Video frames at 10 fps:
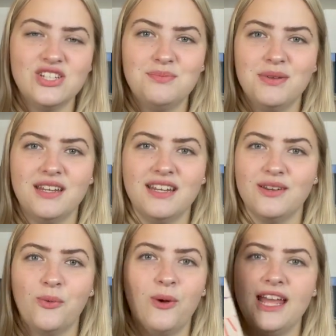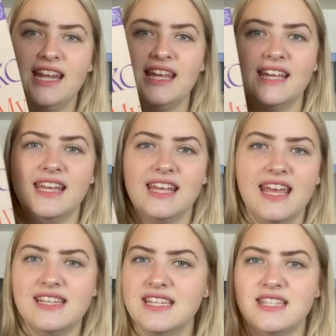been waiting,
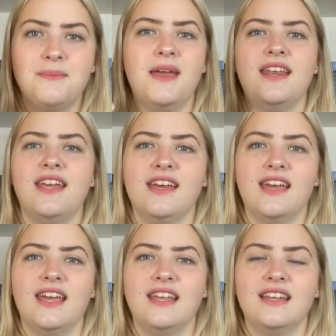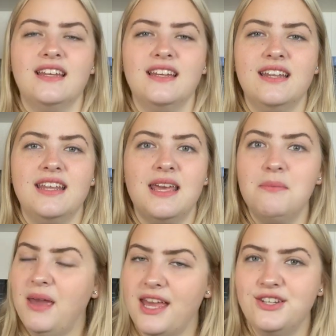anticipating, and
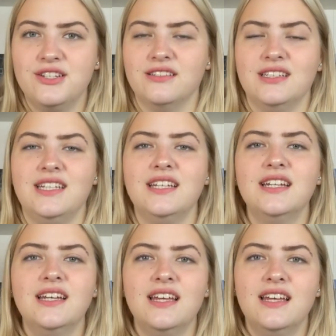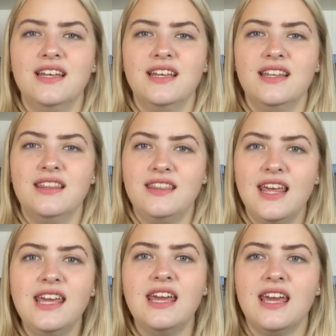impatiently
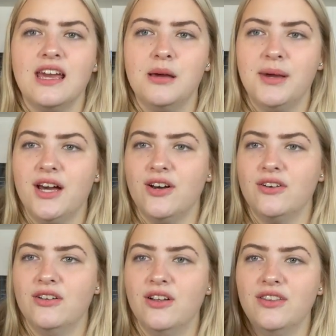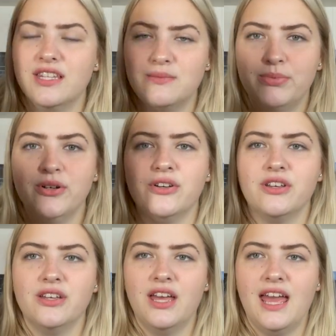thinking about this book
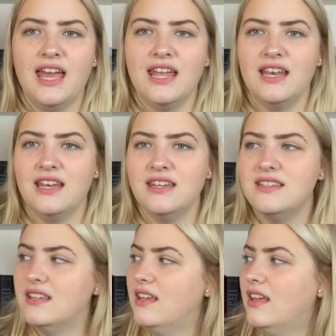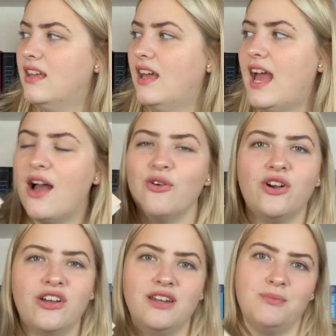and how
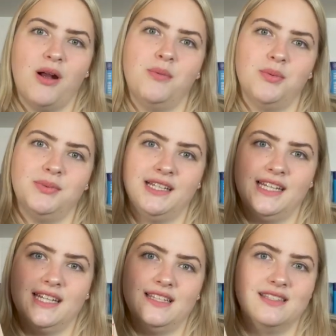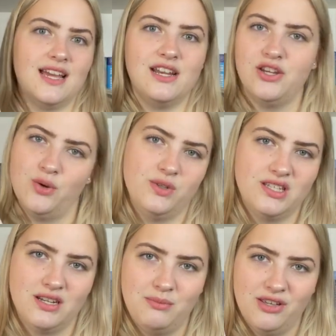good it probably is. I know it's
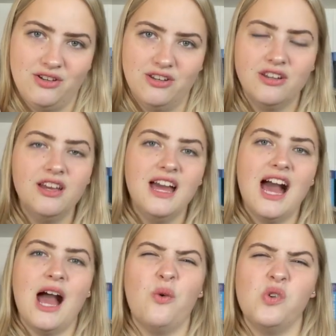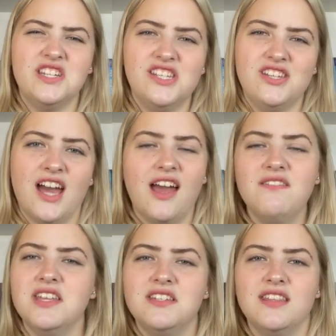going to be good. I want to dive
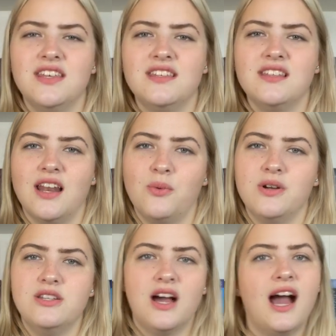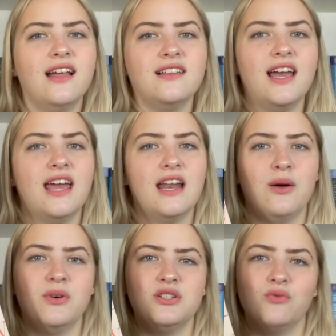into this and I want to highlight and I
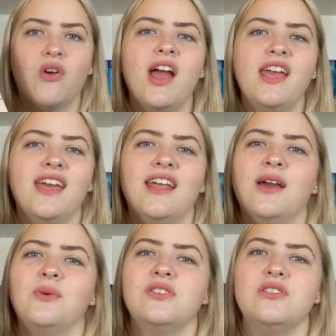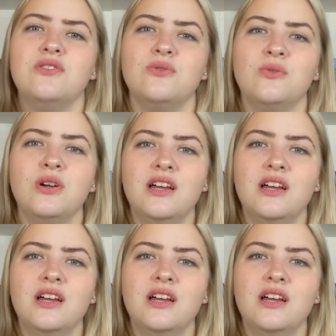want to write and I want to